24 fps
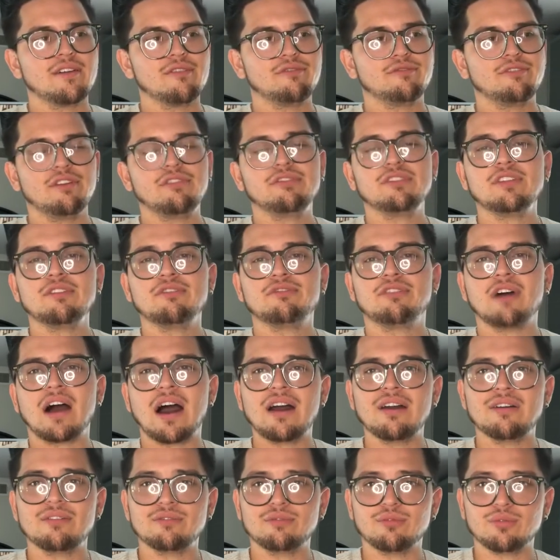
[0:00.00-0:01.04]

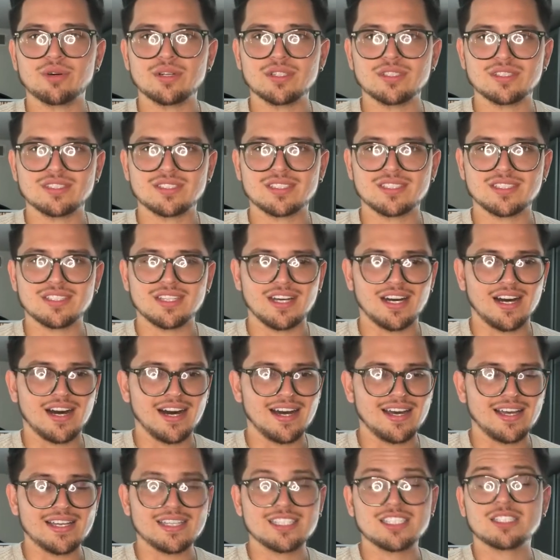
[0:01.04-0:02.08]
$55,000 was
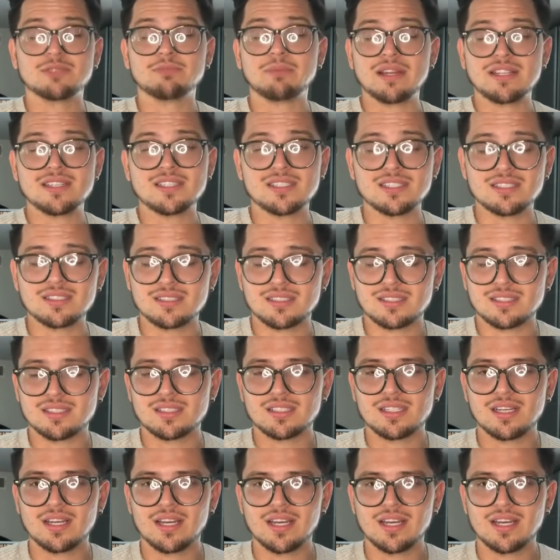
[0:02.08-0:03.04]
expenses,